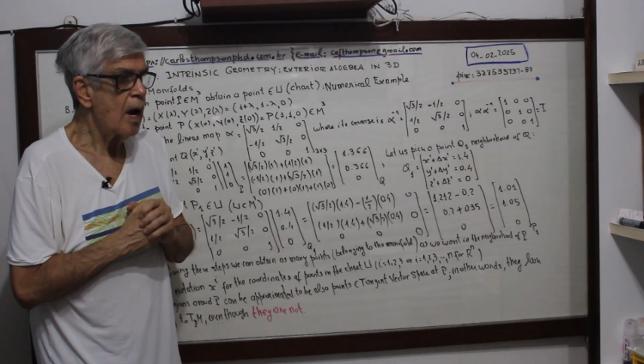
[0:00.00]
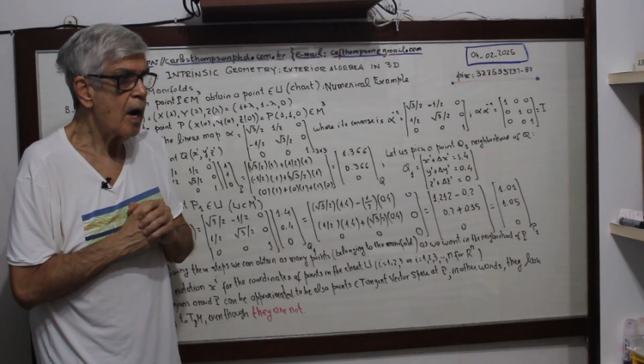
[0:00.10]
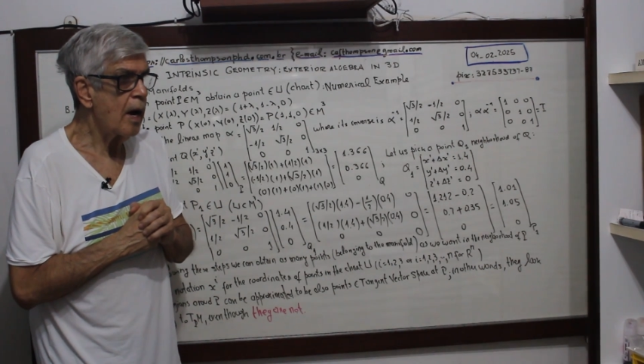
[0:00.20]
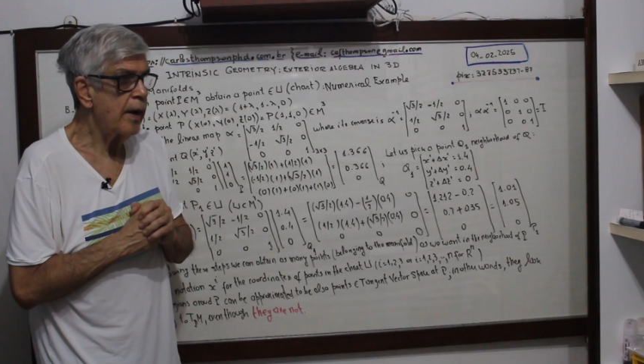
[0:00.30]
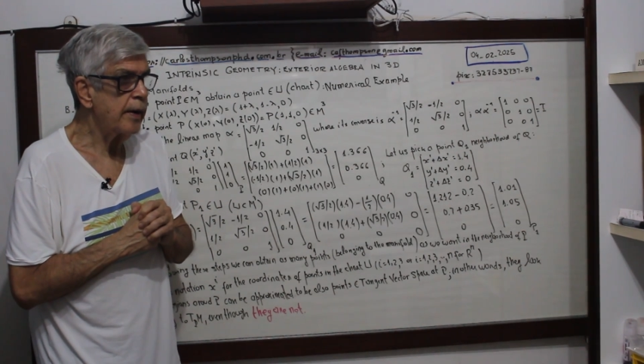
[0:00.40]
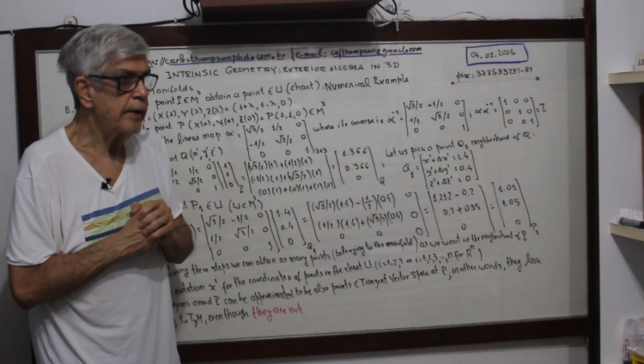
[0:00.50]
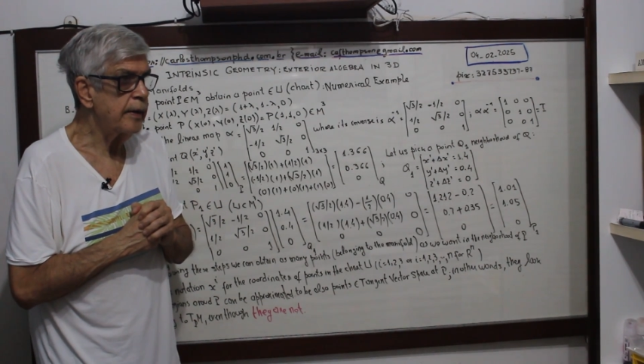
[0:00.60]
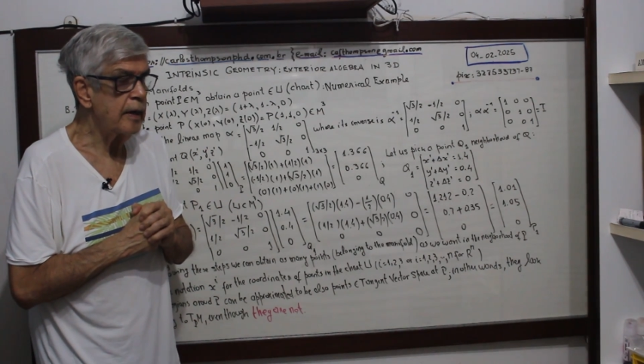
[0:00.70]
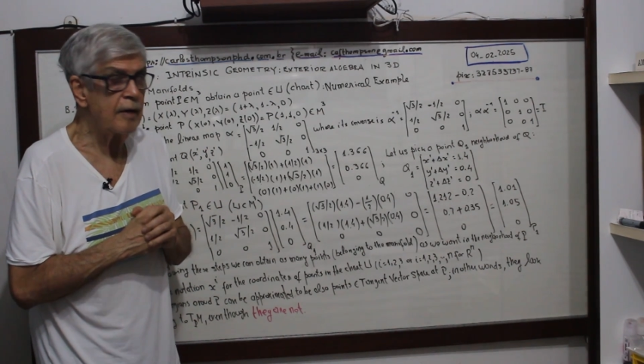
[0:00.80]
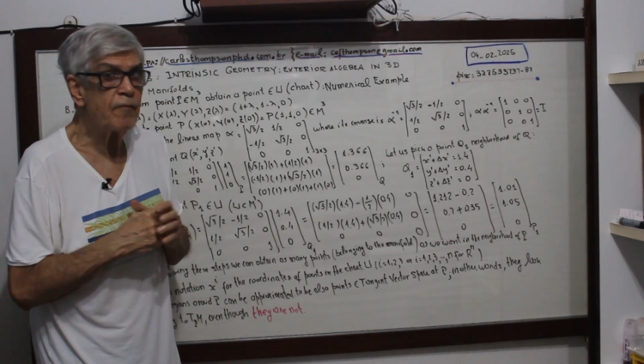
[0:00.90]

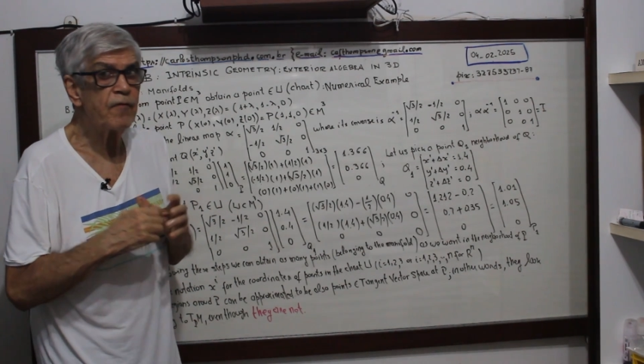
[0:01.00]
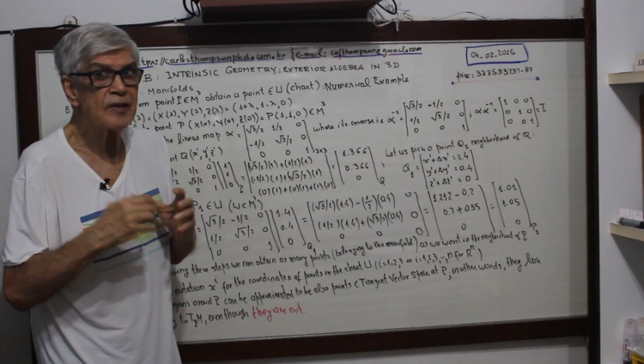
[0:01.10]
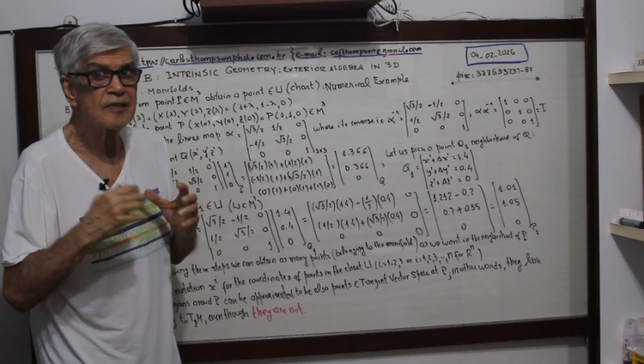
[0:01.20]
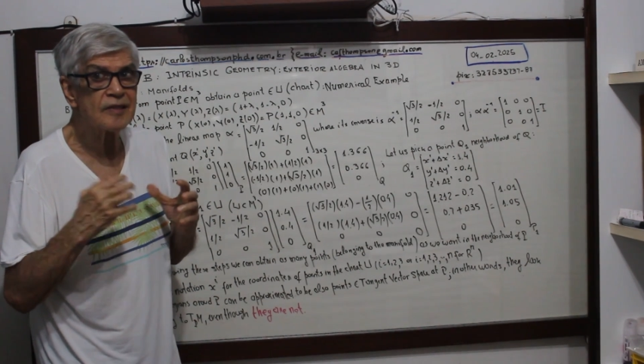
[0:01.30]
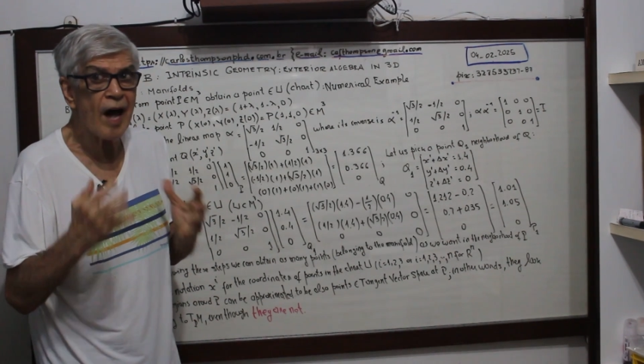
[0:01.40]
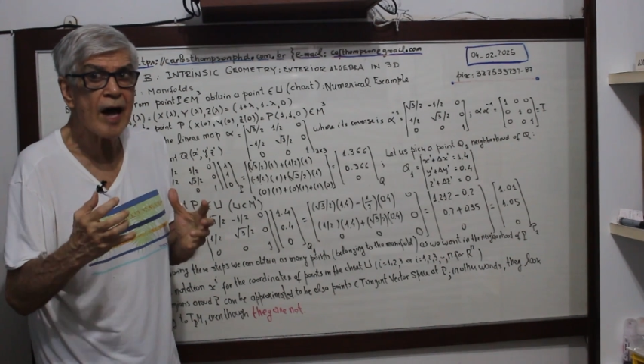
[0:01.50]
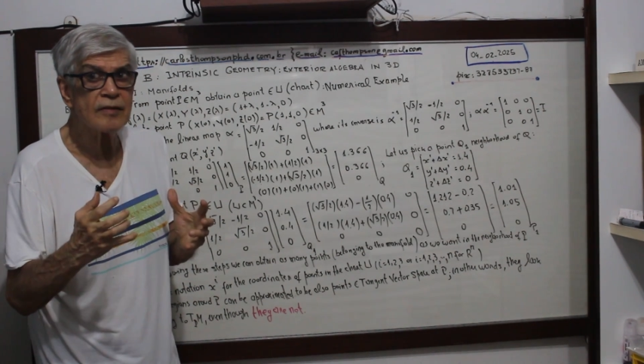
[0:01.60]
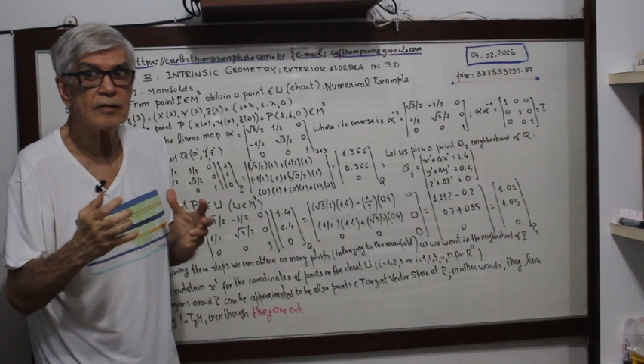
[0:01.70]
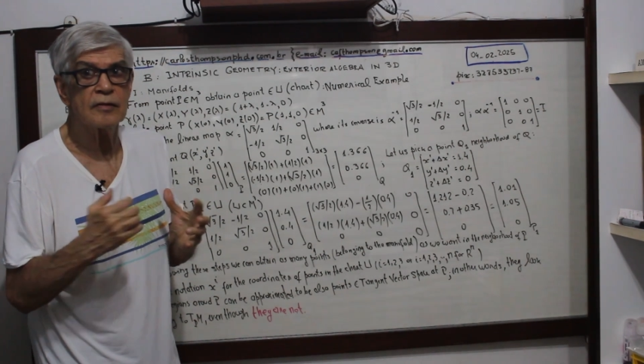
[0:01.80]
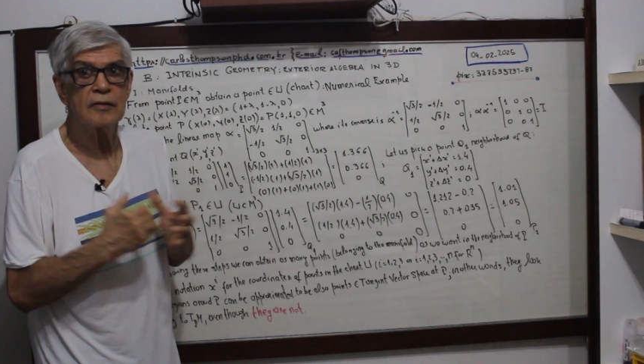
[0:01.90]
I
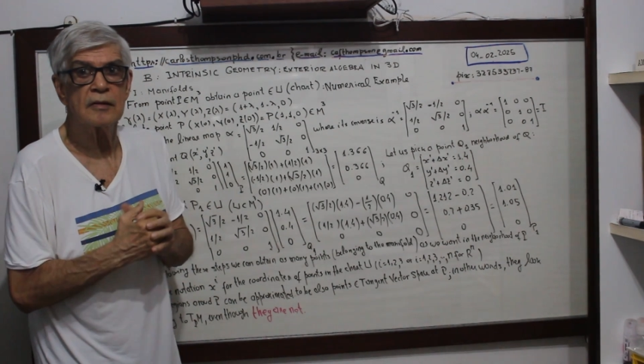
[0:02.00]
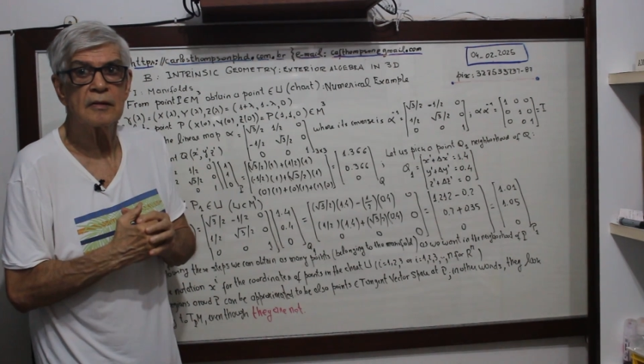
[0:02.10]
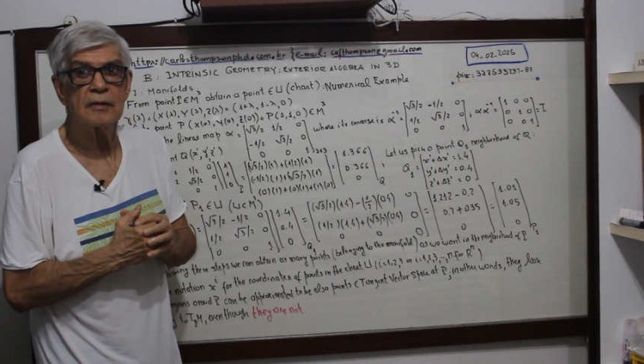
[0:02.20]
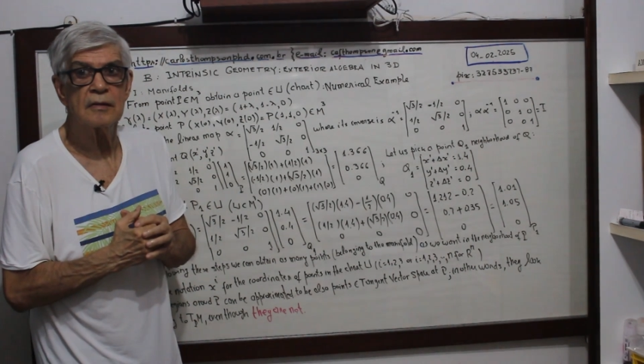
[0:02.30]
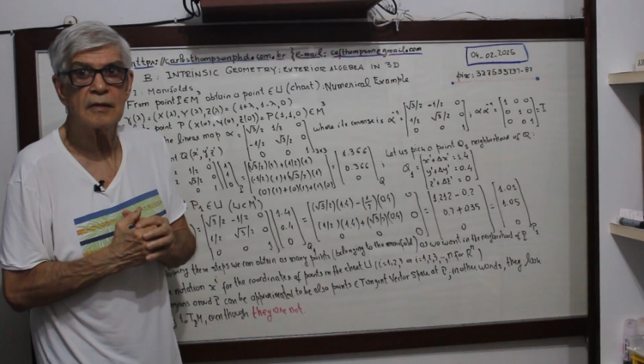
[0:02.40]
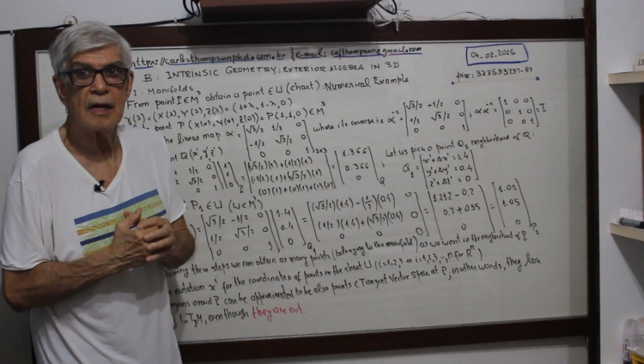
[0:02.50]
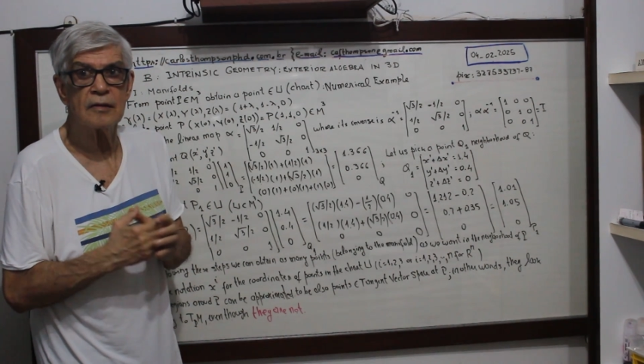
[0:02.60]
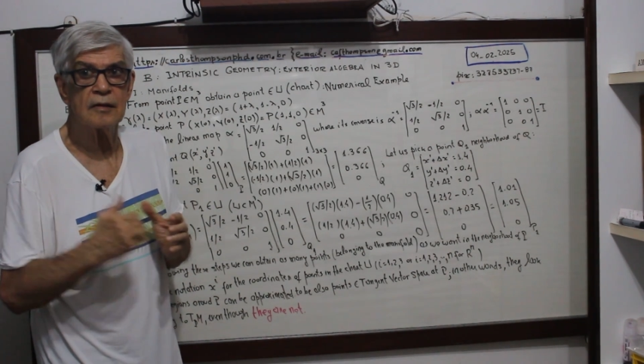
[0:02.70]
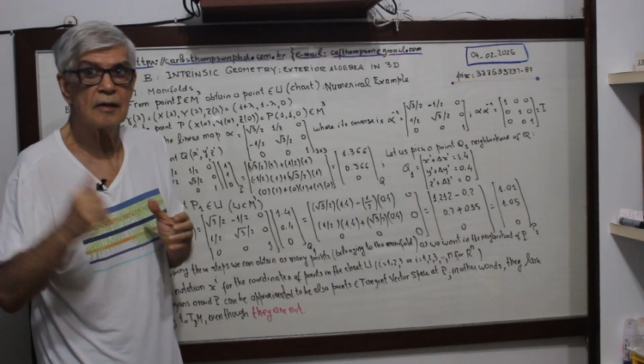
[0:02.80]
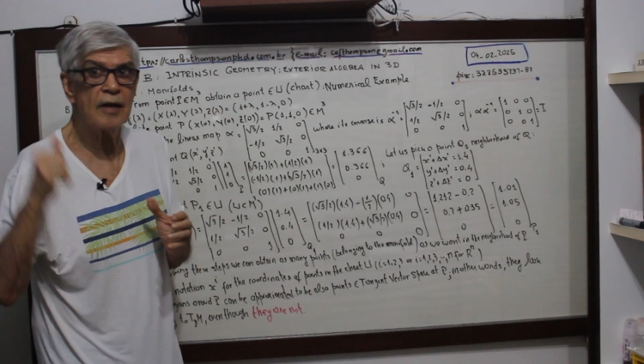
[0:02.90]
emphasized
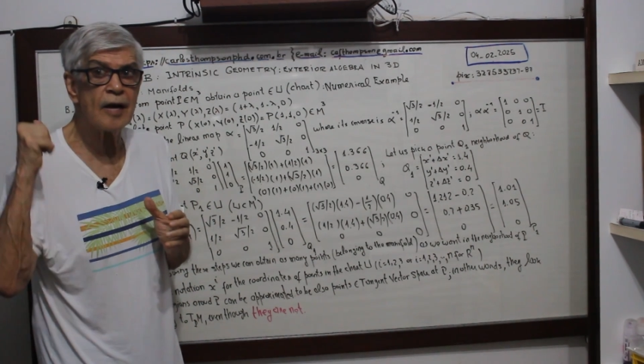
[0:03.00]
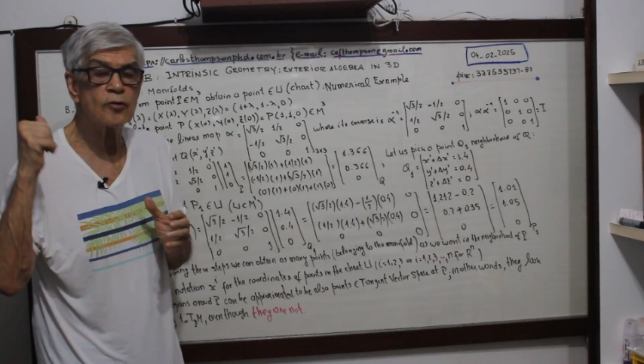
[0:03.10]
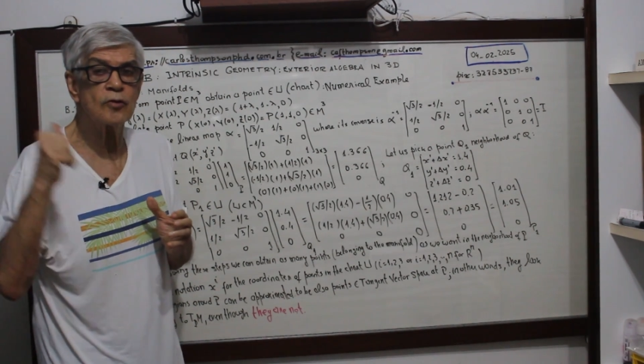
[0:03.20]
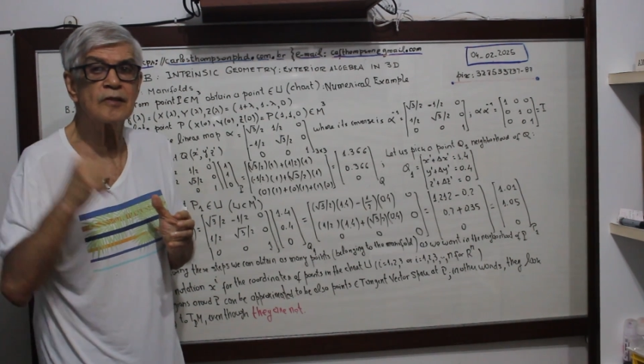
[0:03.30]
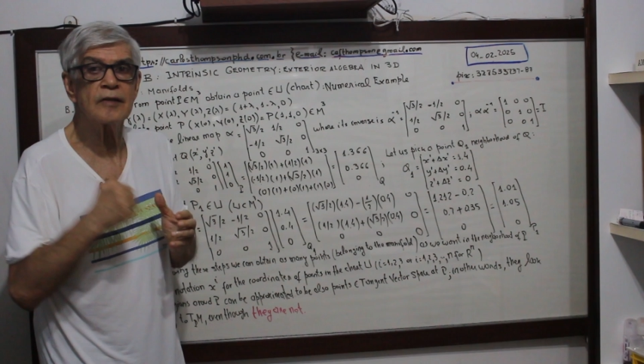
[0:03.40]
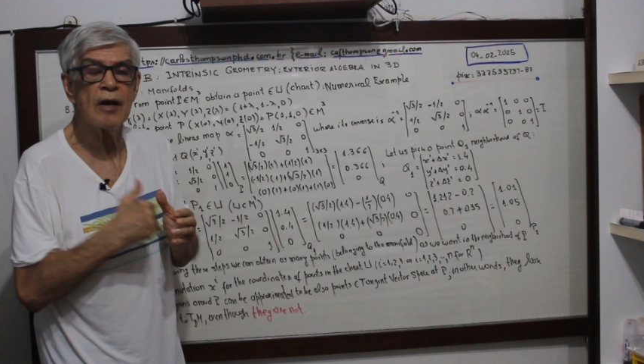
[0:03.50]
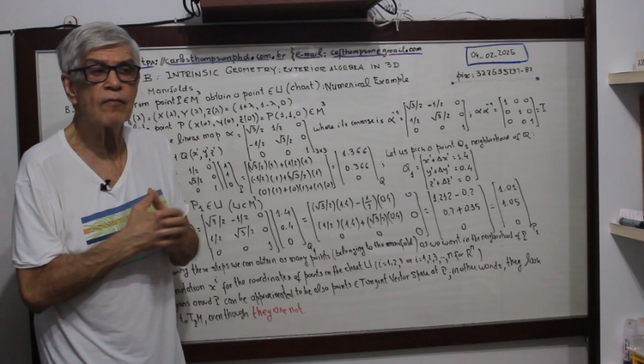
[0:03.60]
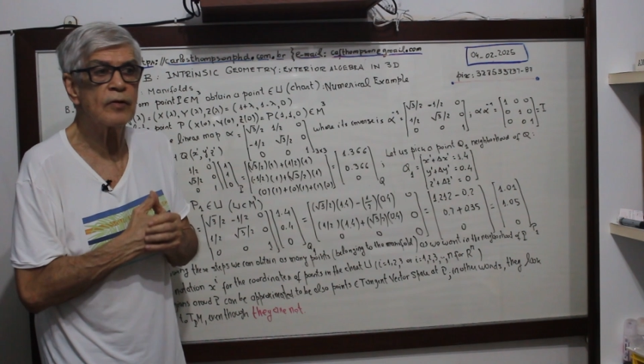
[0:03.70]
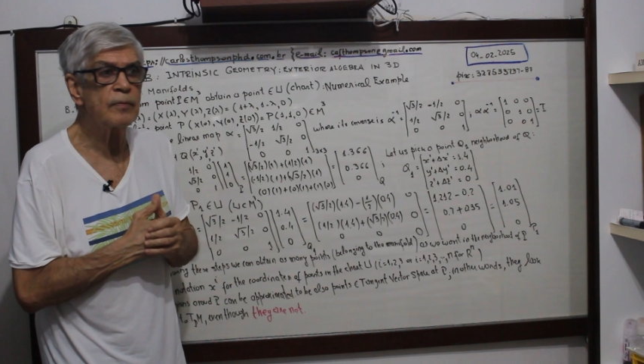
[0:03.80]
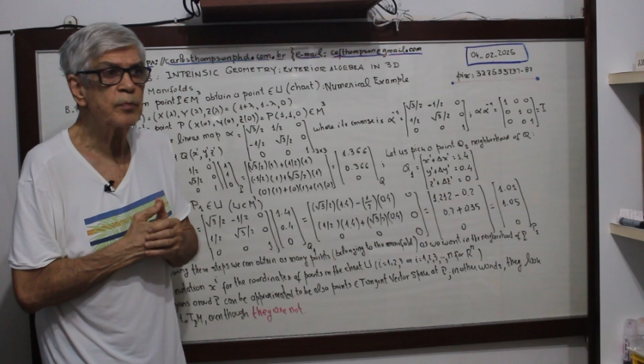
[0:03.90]
that the lecture
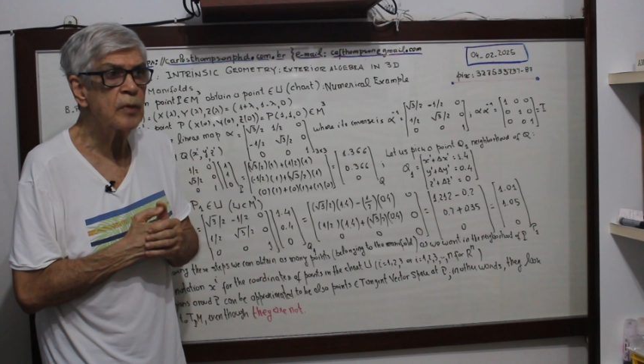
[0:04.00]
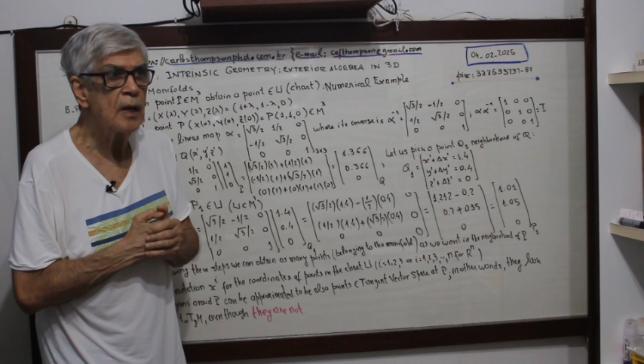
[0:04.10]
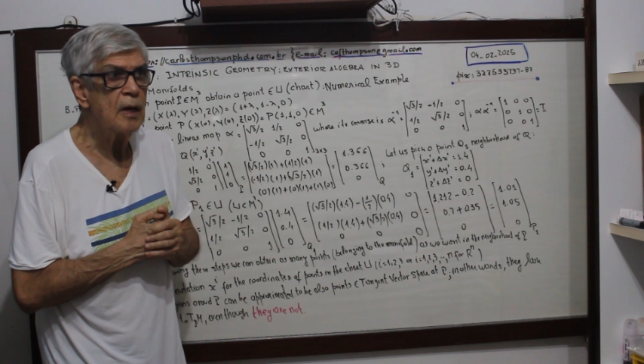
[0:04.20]
7